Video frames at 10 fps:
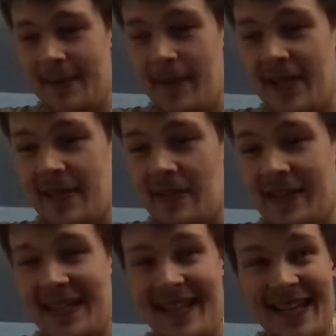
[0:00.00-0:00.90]
This is
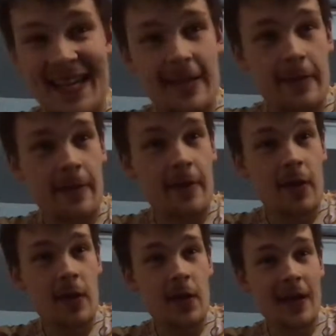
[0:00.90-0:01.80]
basically
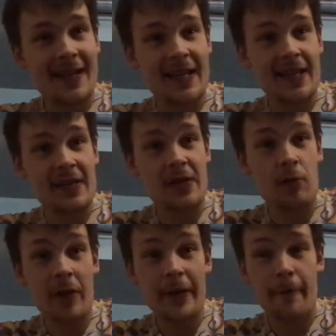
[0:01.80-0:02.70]
9th
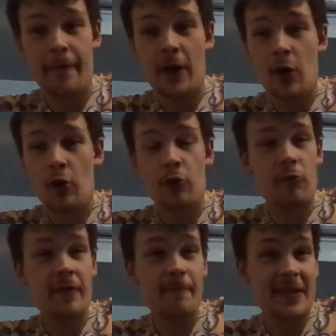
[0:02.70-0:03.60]
against 12.
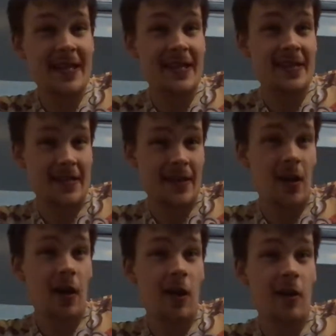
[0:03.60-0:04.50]
Who would have
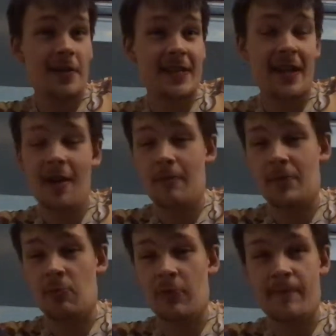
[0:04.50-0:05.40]
predicted Hearts and
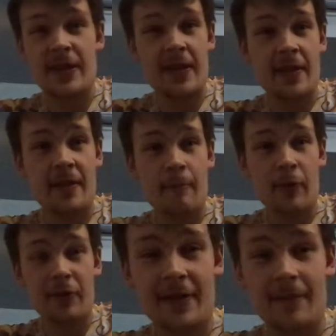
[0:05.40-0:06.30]
Hibs would be
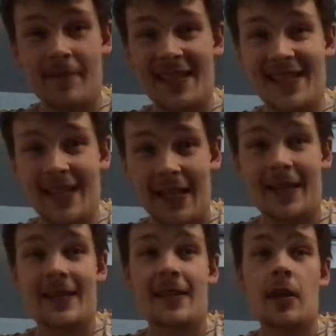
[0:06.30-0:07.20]
bottom
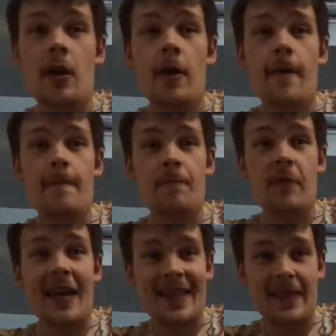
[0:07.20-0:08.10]
6
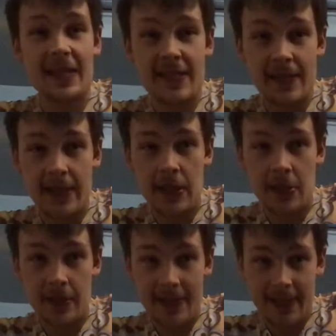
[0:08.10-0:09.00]
at this
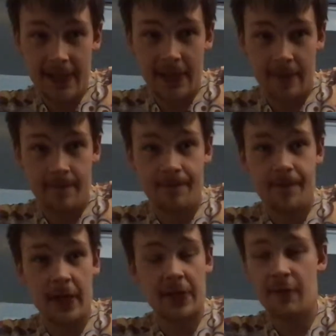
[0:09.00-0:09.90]
stage in the
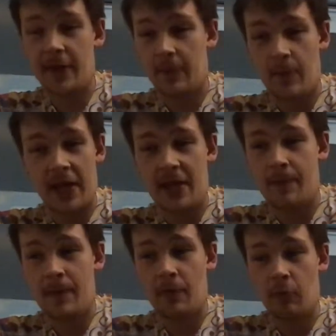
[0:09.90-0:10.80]
season? I don't think
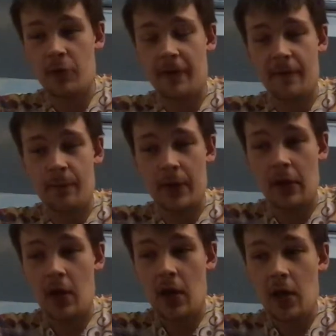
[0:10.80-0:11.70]
many people would
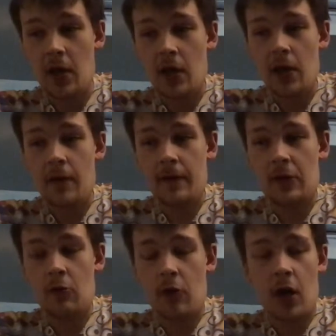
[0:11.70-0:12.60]
have, but
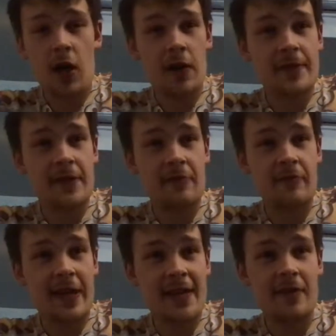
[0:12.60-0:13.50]

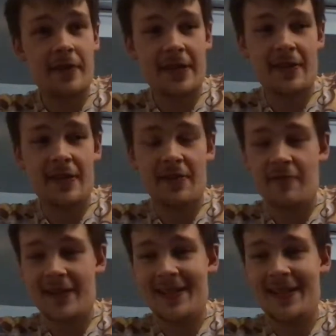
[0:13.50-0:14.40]
Hearts' record
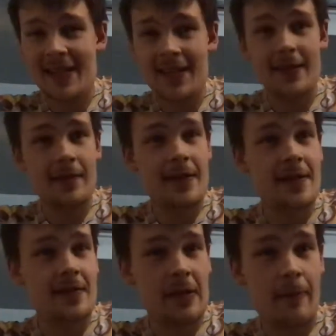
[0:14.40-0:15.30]
is just
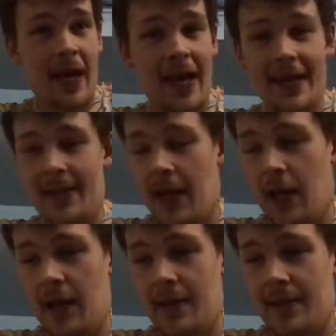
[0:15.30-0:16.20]
ridiculously
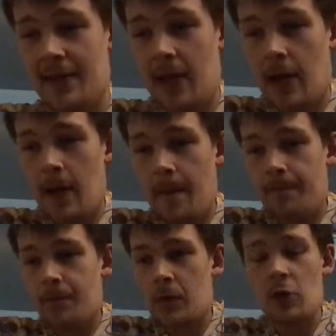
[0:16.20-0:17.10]
bad, and
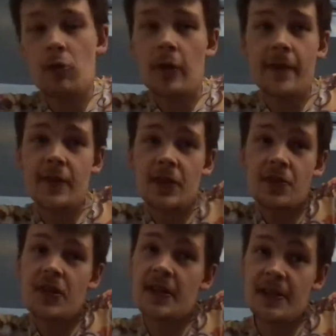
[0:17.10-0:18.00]

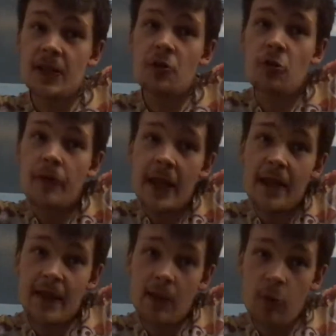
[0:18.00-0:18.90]
if it does
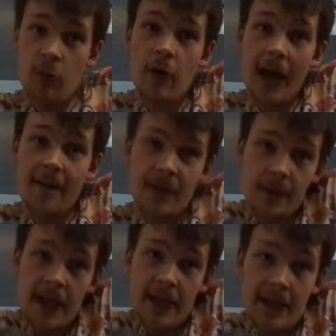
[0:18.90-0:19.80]
continue, then they will
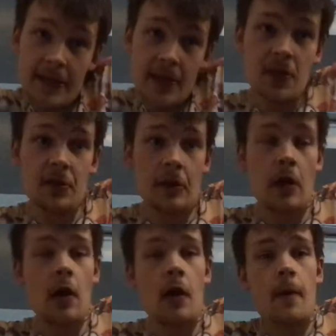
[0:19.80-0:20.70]
have to make a
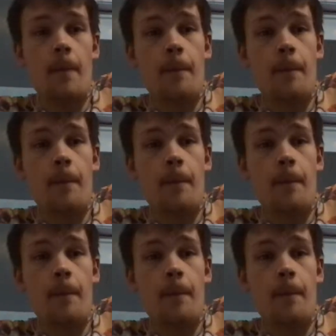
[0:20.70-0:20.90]
decision.